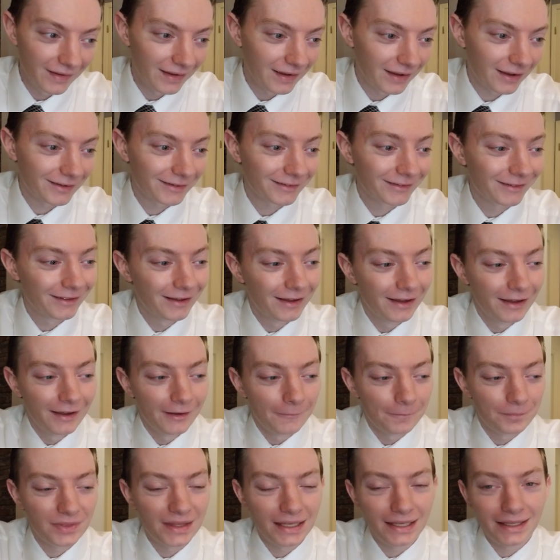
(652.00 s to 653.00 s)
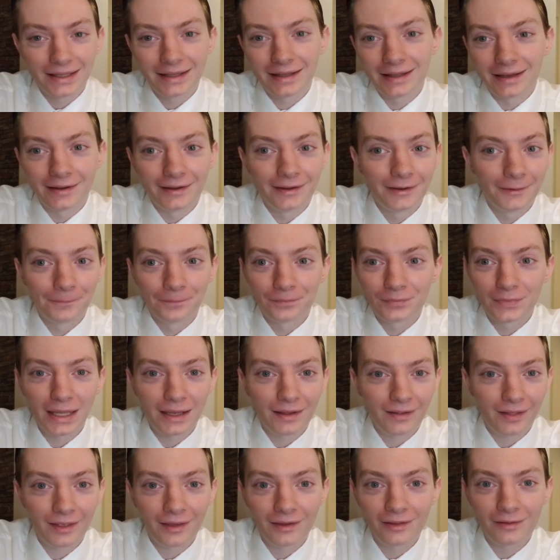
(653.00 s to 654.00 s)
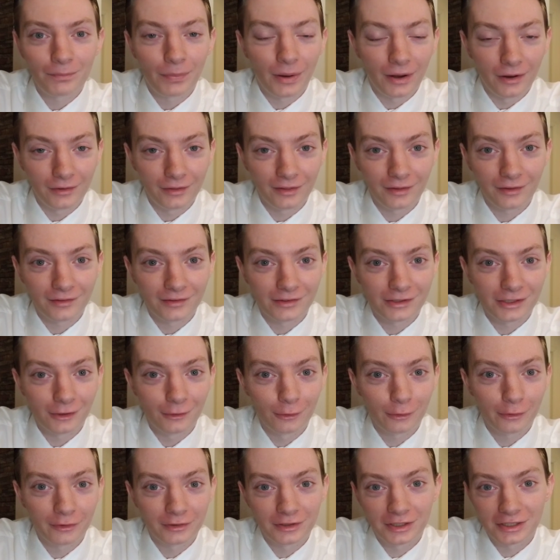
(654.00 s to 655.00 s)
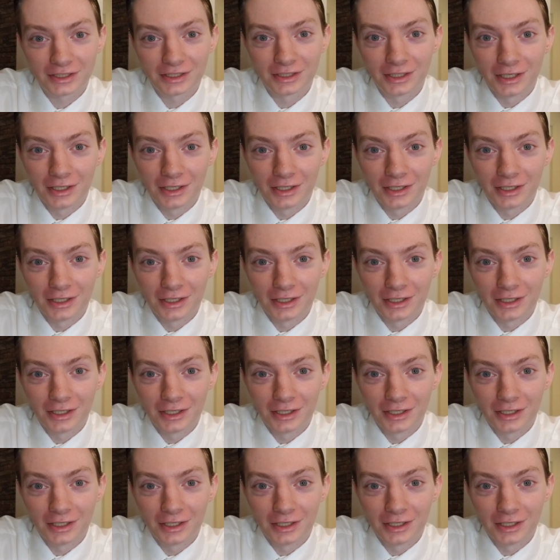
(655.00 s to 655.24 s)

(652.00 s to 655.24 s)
I, the, the, these puns and jokes are just